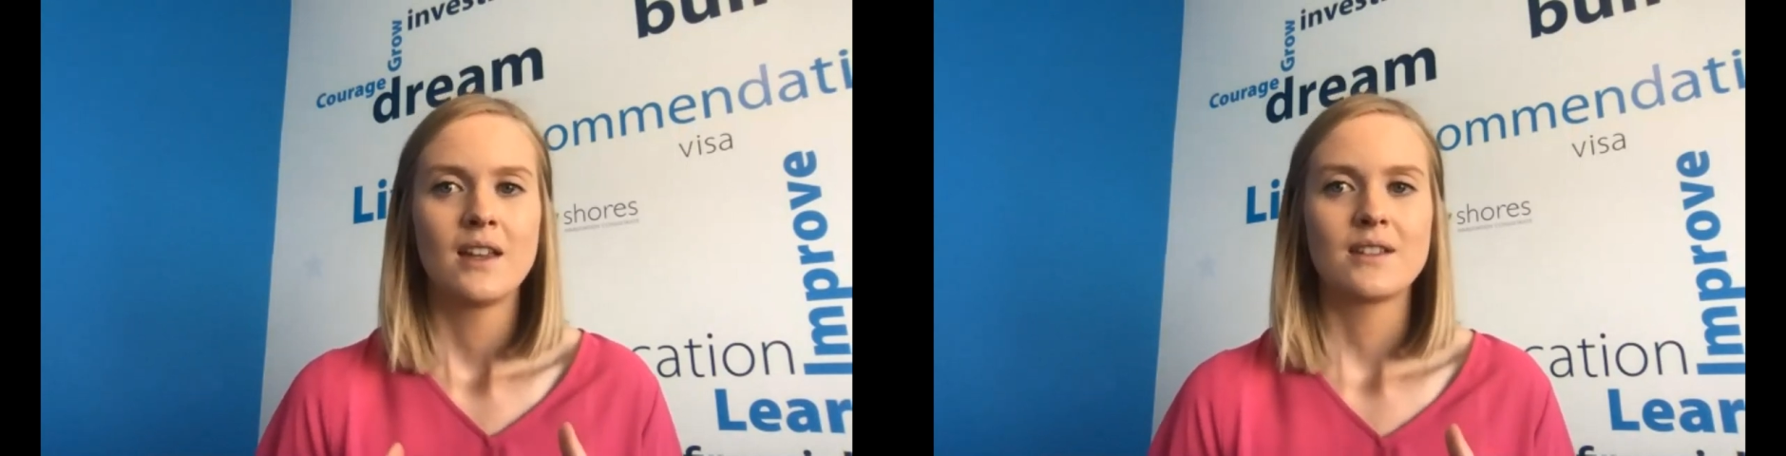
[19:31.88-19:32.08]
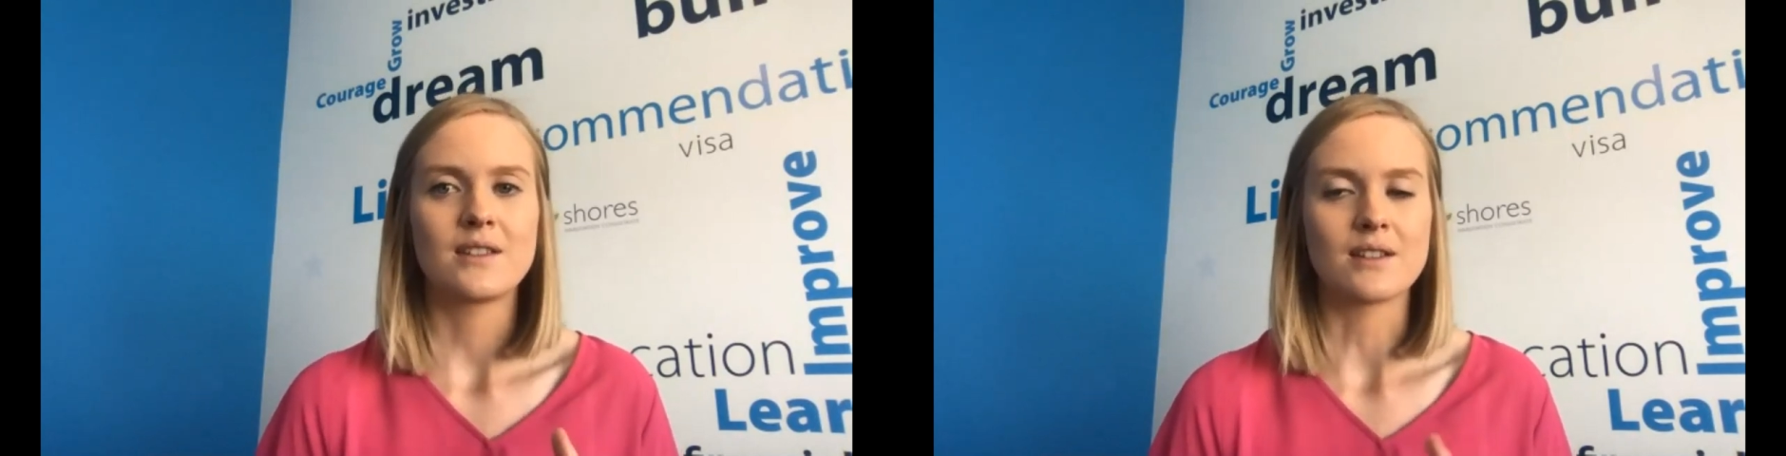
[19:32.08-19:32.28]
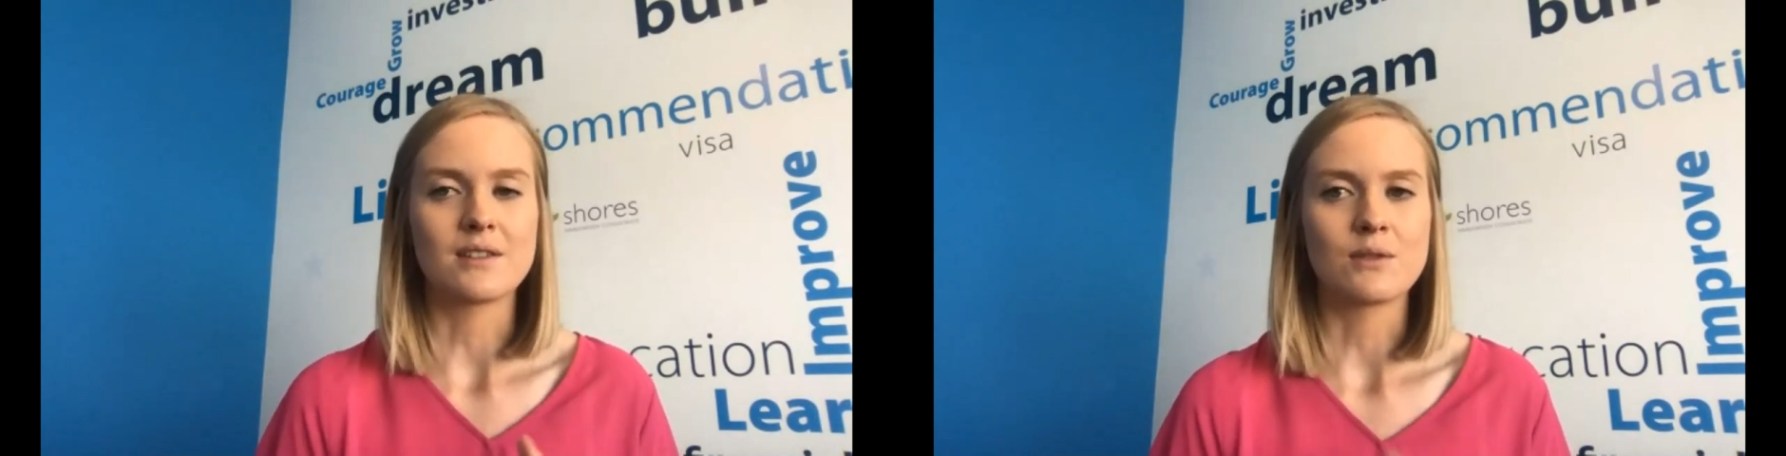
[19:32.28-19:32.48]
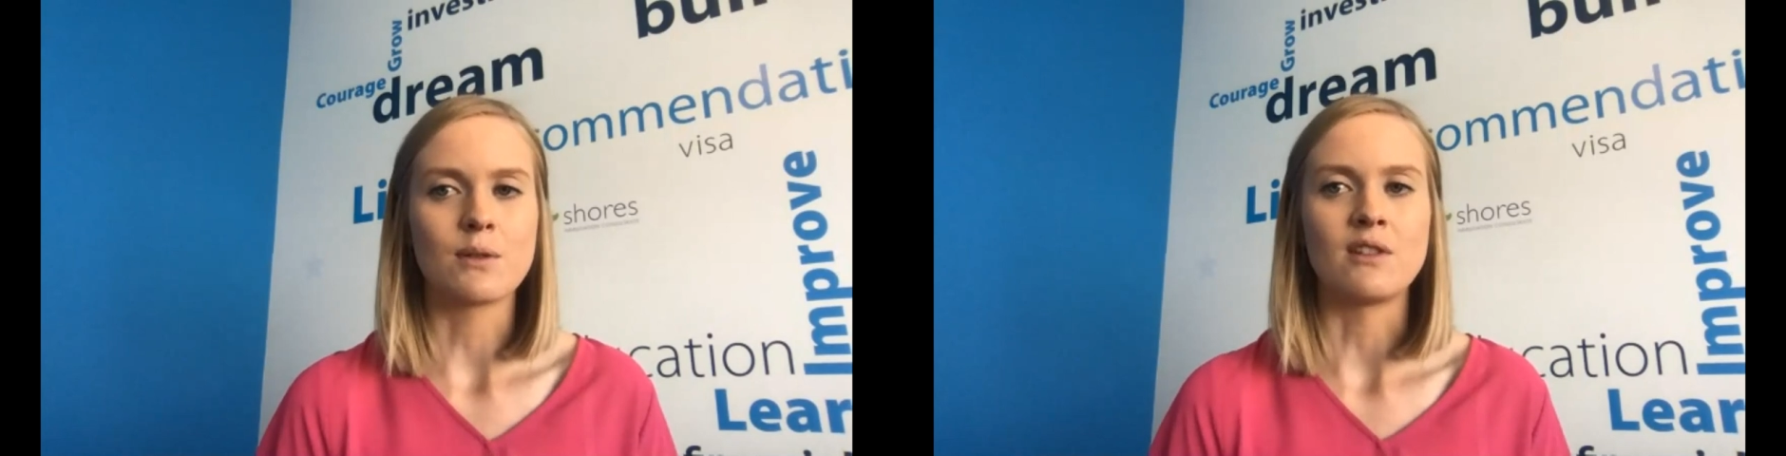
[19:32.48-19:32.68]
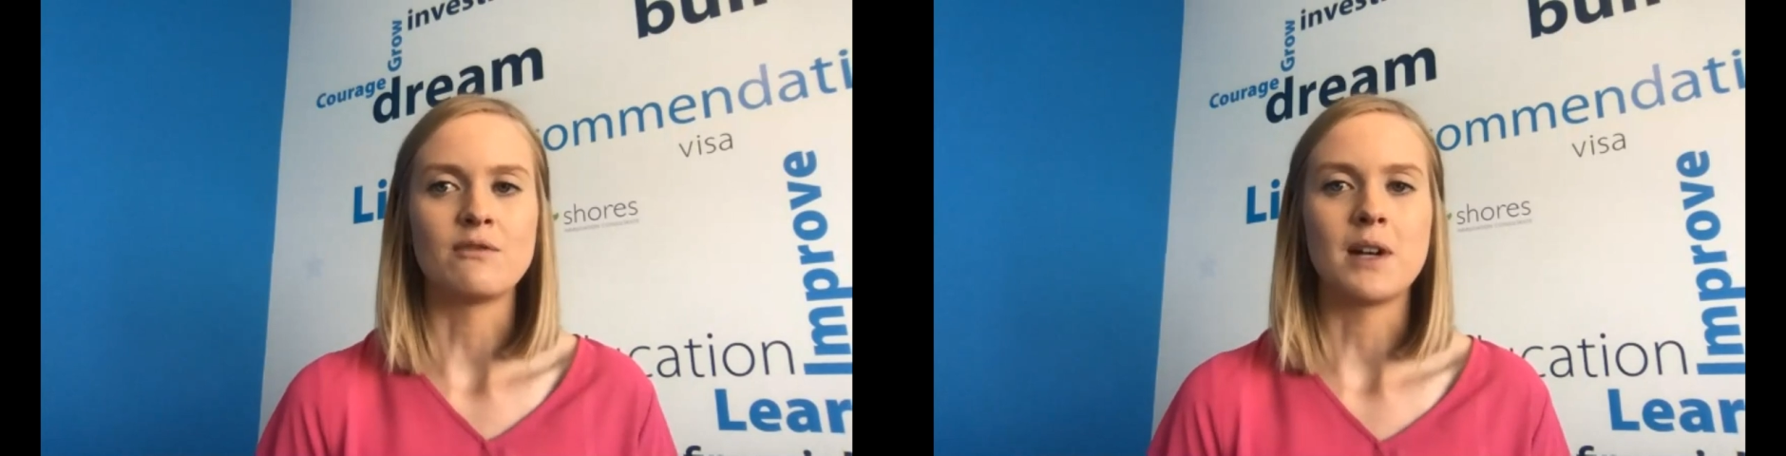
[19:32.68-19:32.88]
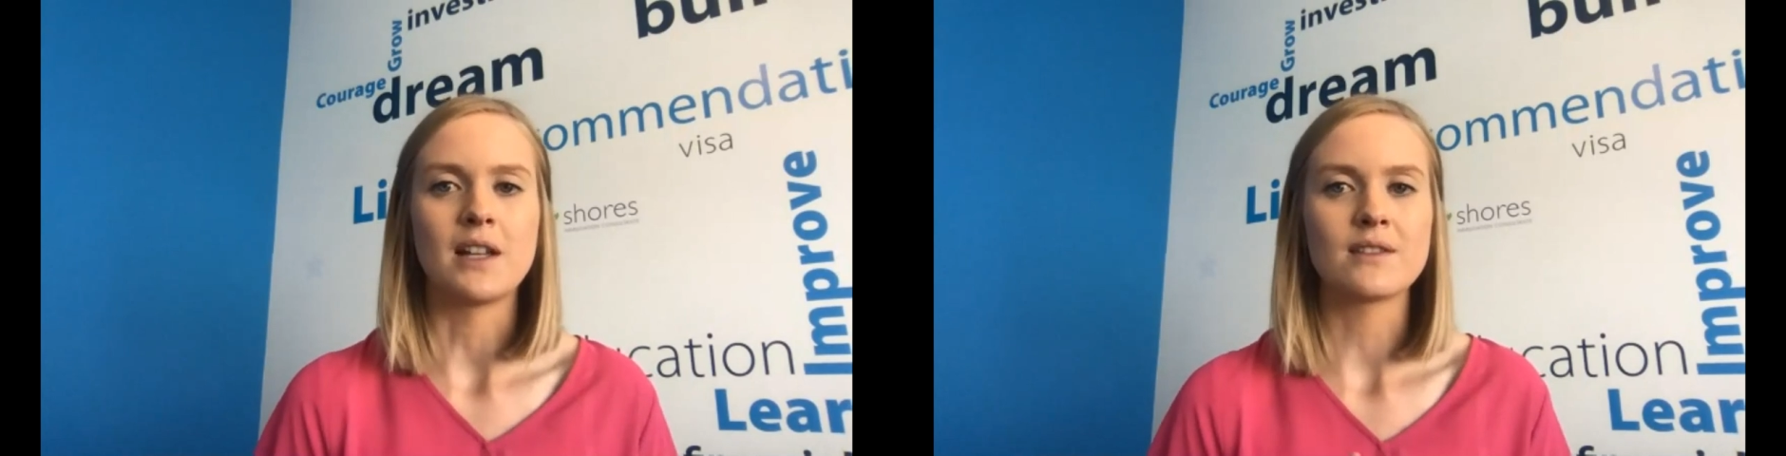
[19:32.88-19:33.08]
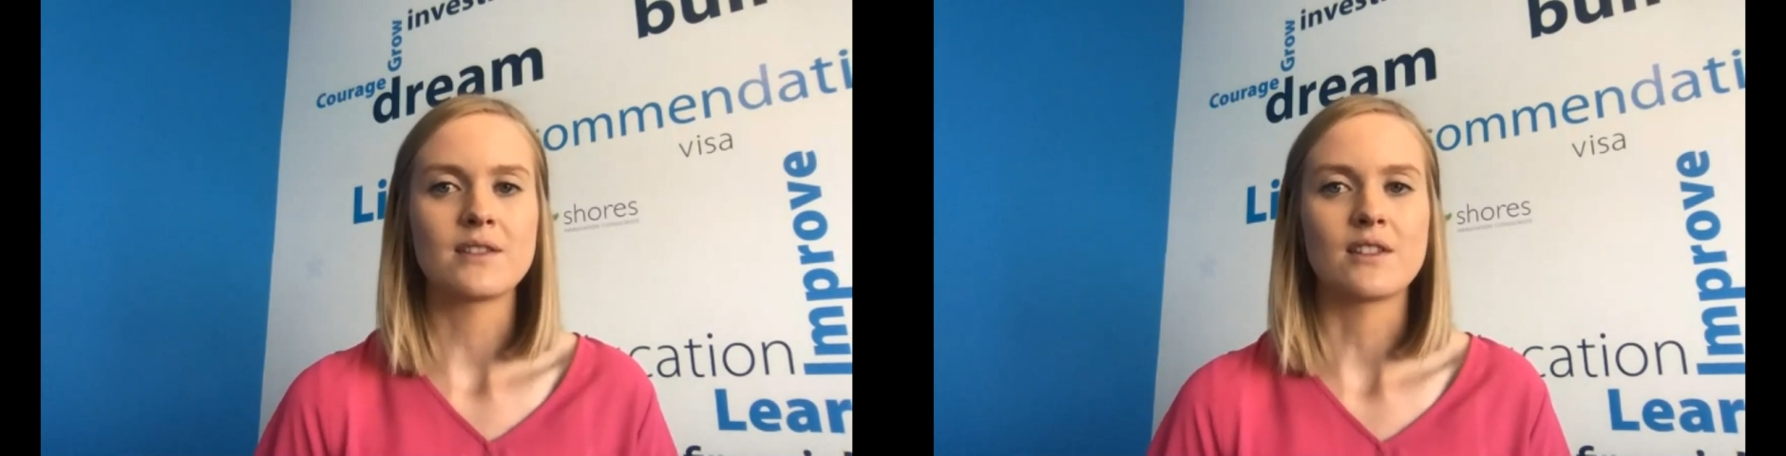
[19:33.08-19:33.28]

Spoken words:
6 to 12 months,